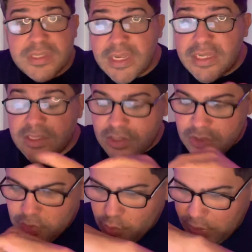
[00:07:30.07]
is
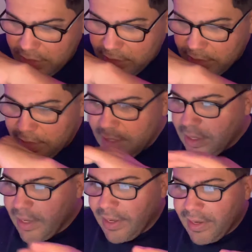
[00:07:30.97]
sweet,
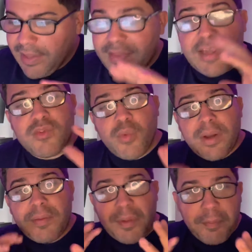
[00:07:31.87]
and that's
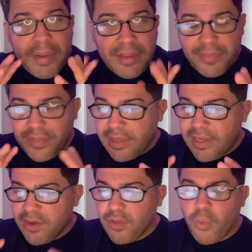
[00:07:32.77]
what the main thing
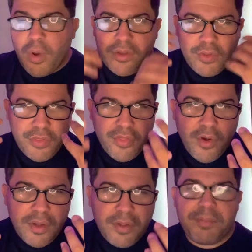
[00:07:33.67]
here, the why you
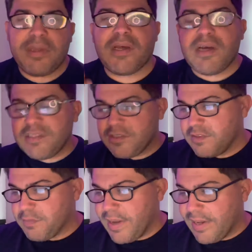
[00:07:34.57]
thought, because it's
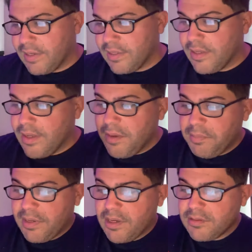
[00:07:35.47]
manly,
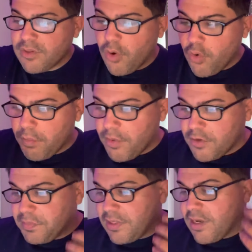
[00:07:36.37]
because it's oakmoss,
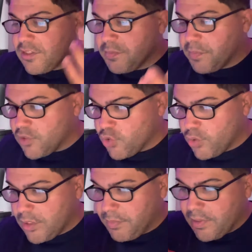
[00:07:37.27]
because it's
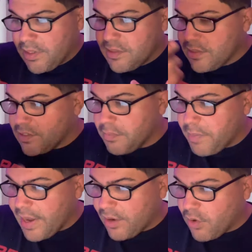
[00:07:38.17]
patchouli, because it's
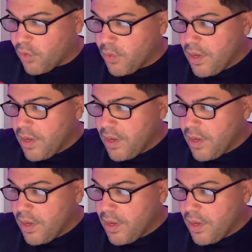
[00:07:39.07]
tobacco,